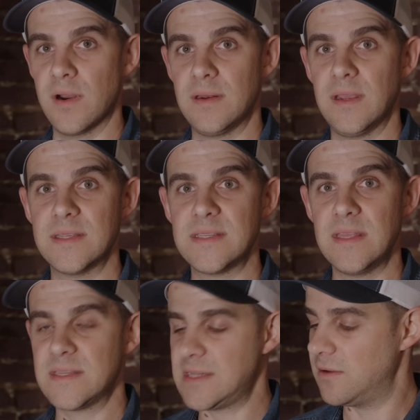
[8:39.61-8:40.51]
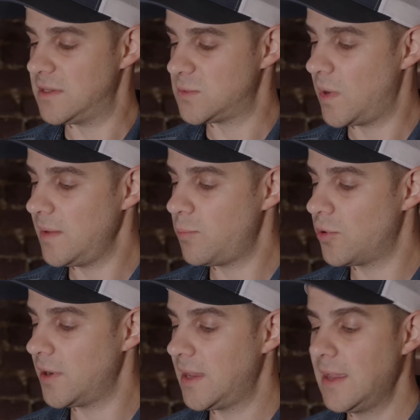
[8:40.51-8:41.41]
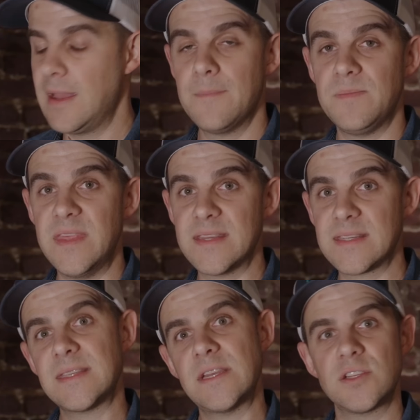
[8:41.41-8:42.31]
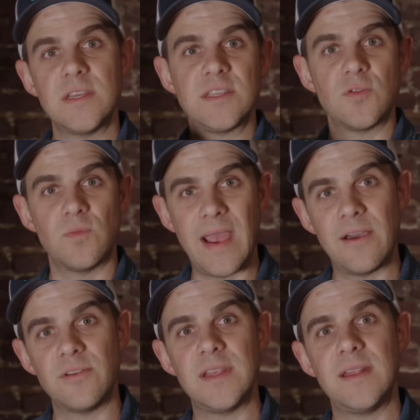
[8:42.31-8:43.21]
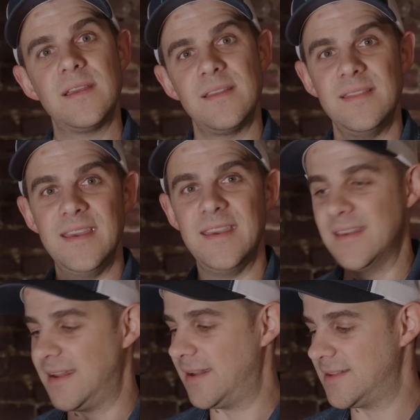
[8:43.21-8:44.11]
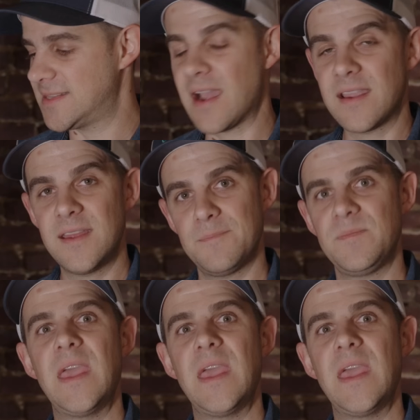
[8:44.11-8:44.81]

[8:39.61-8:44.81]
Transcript: And you can see this here, this whiteboard. This essentially surrounded the socket